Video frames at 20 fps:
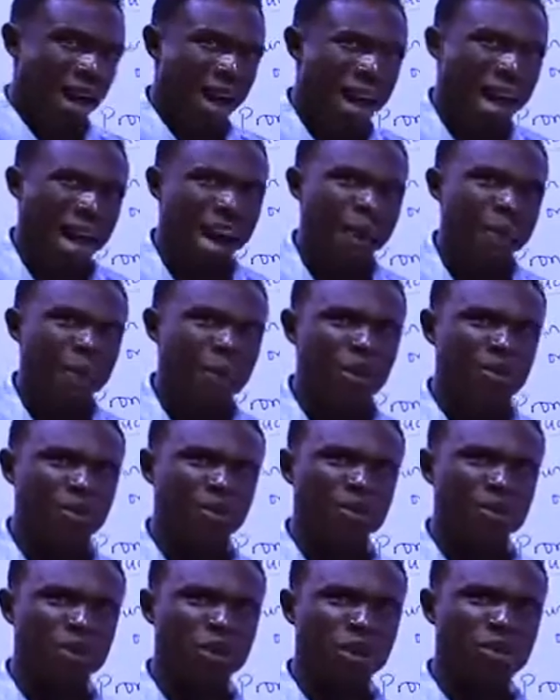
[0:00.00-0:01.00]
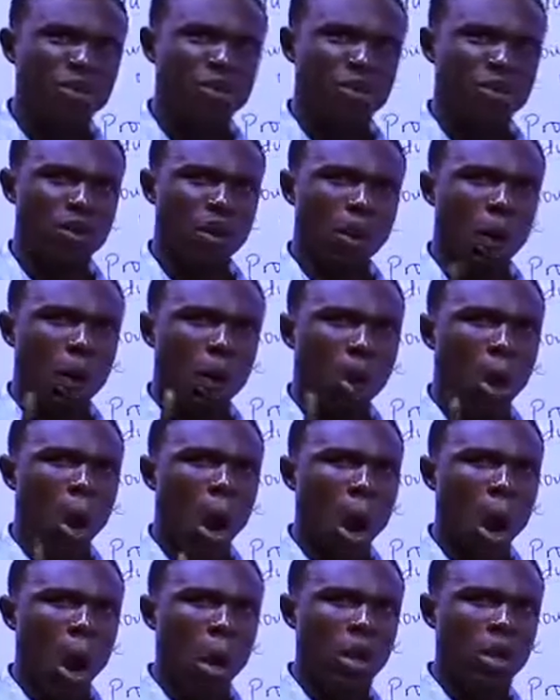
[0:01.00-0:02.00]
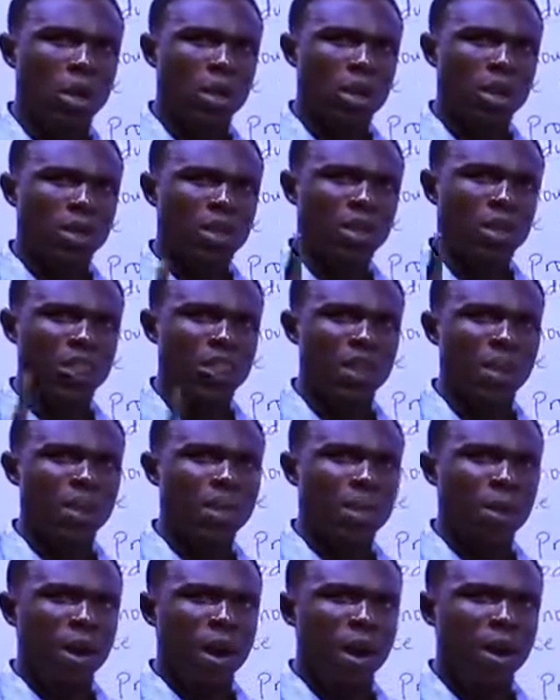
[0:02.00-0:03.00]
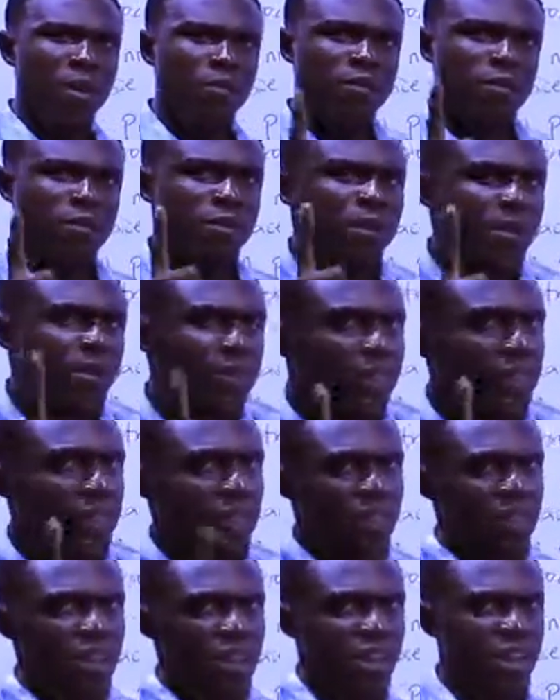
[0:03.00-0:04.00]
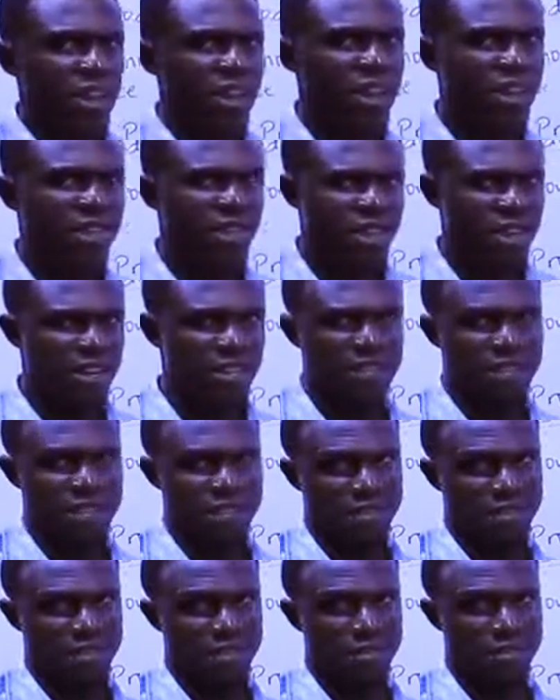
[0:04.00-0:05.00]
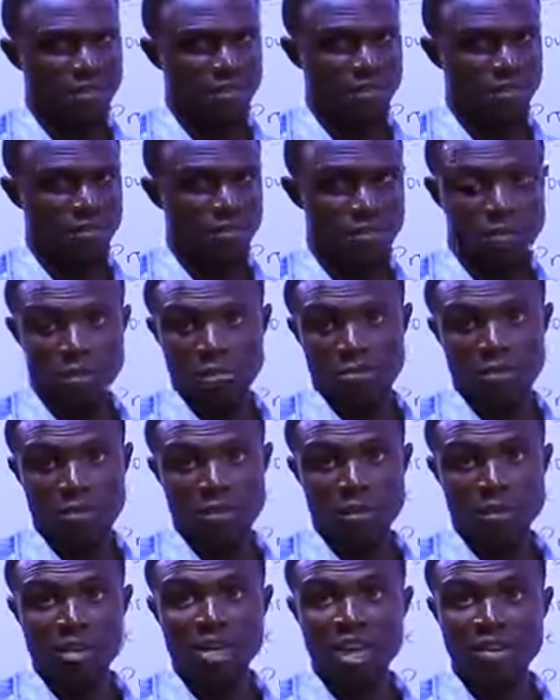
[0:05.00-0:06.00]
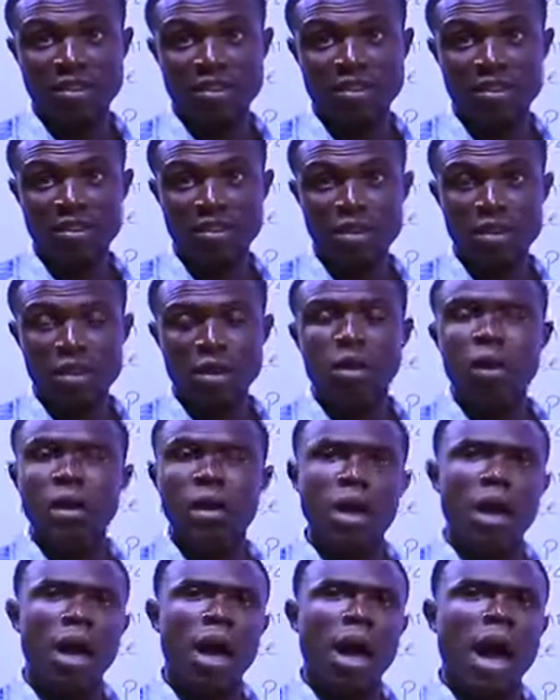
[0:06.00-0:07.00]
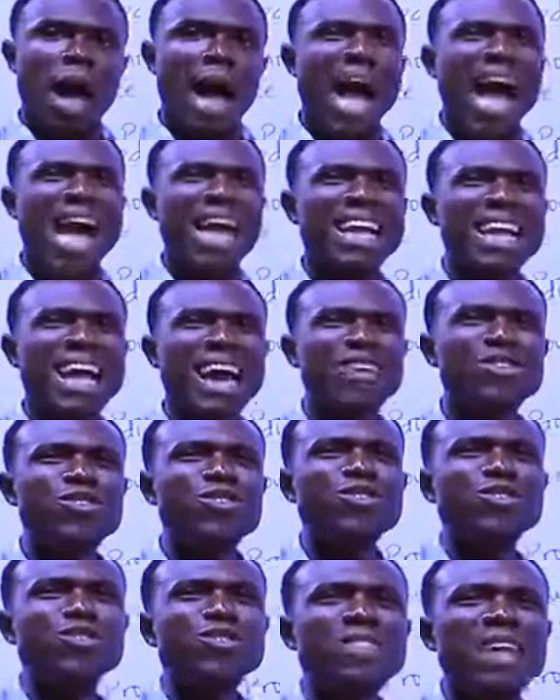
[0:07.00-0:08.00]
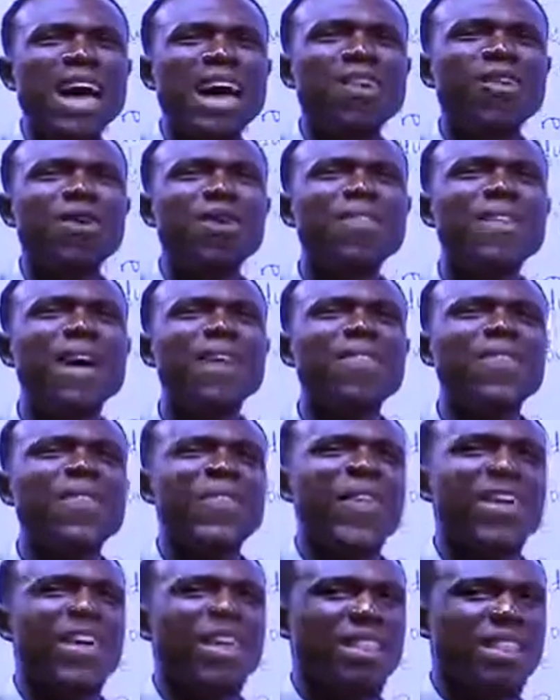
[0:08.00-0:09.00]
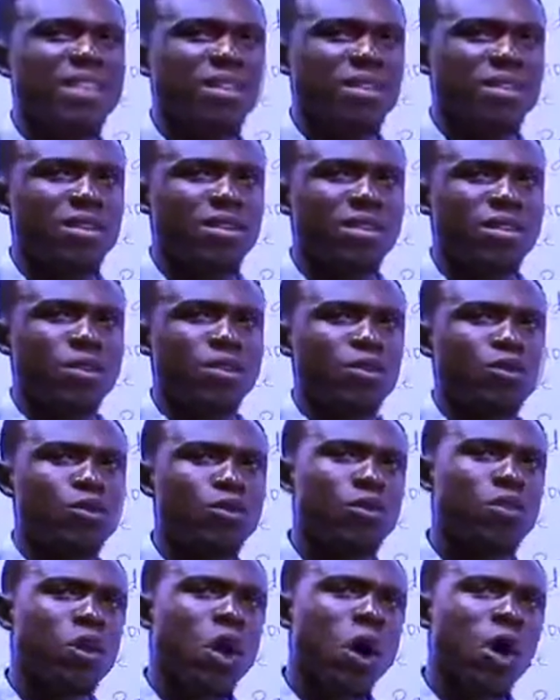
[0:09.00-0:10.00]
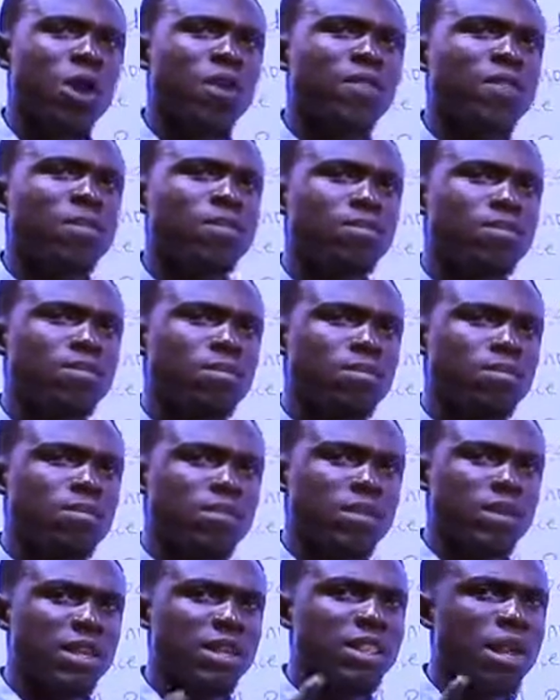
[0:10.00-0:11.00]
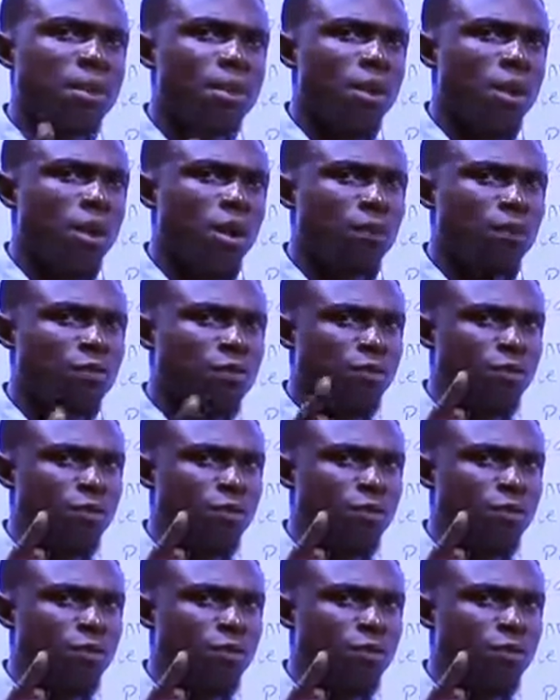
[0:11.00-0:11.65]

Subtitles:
I must not call the name of something in a sentence. Yes, I can use another thing to call the name of